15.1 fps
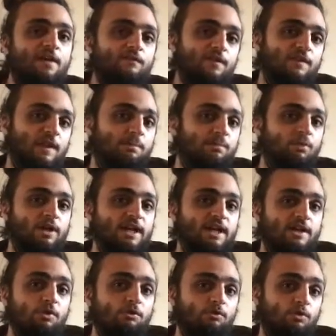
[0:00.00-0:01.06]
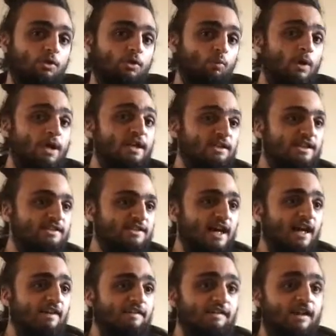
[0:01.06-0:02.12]
effort they put in through the weekly
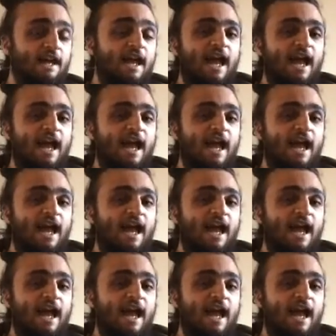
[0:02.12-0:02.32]
tasks